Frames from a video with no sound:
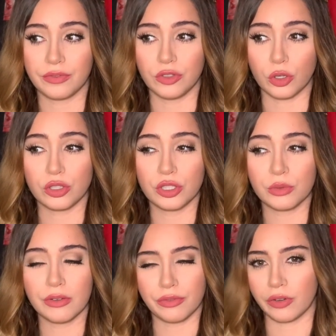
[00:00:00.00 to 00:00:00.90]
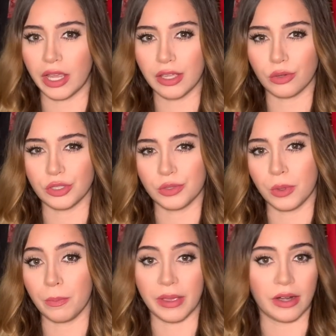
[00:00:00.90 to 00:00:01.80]
you're too afraid or too
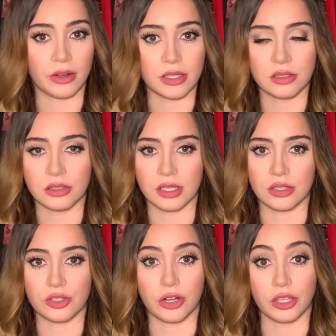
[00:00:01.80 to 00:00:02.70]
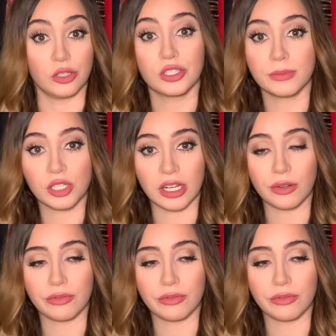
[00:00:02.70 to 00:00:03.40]
embarrassed to start a YouTube channel,